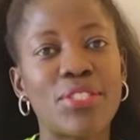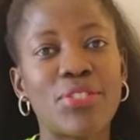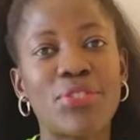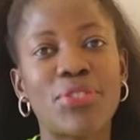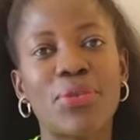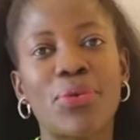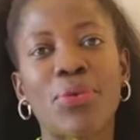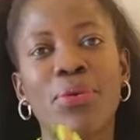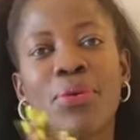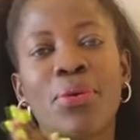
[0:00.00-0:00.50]

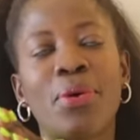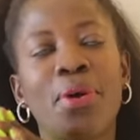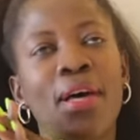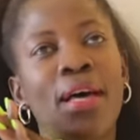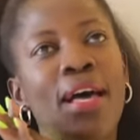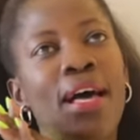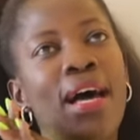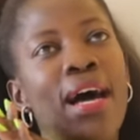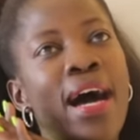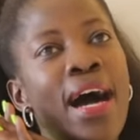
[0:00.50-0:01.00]
So
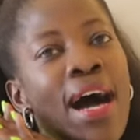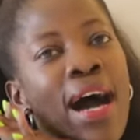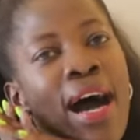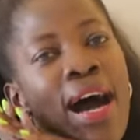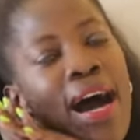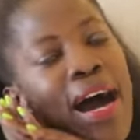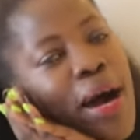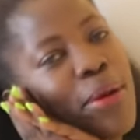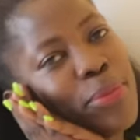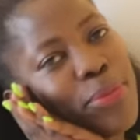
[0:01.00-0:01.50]

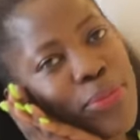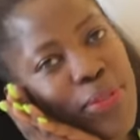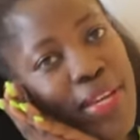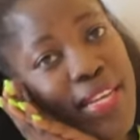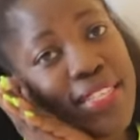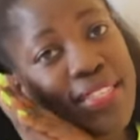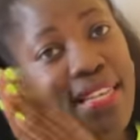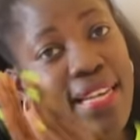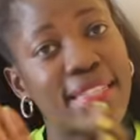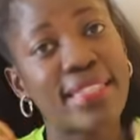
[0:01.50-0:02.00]
I'm so
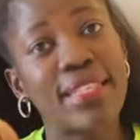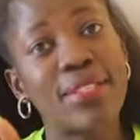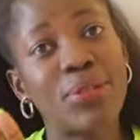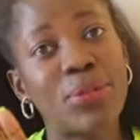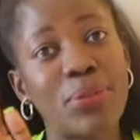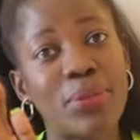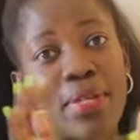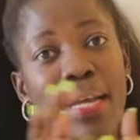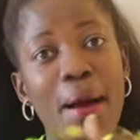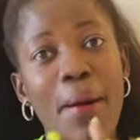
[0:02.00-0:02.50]
excited
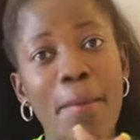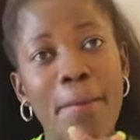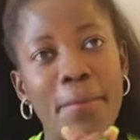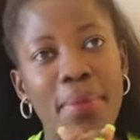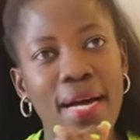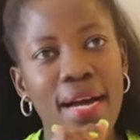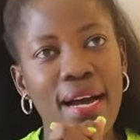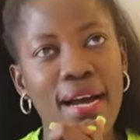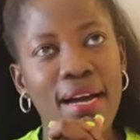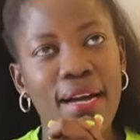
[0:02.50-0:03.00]
to come
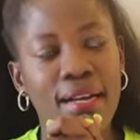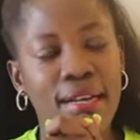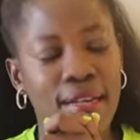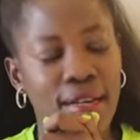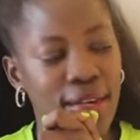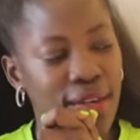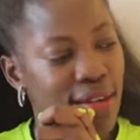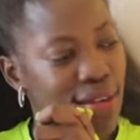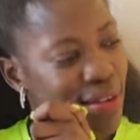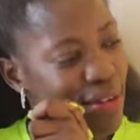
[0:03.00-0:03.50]
back.